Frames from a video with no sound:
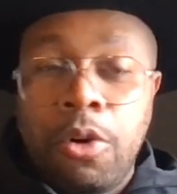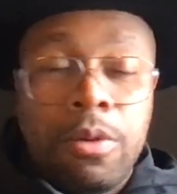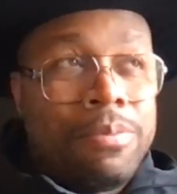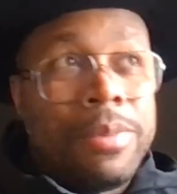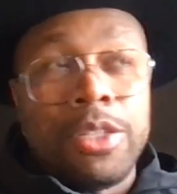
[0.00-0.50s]
or
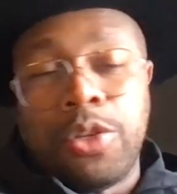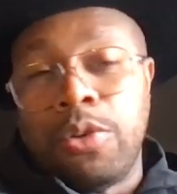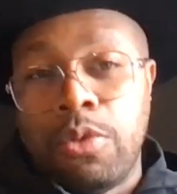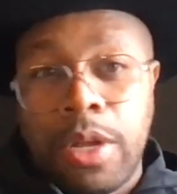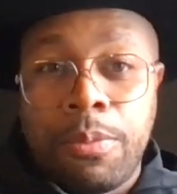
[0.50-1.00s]
men
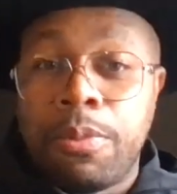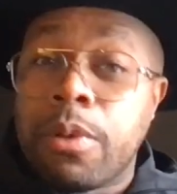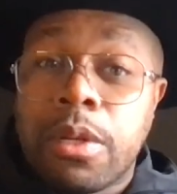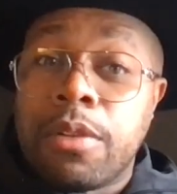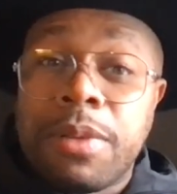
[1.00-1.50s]
too, that
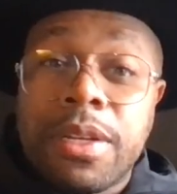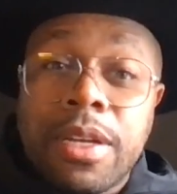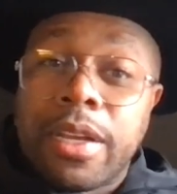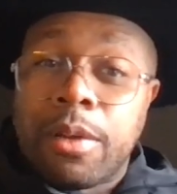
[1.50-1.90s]
could have been in like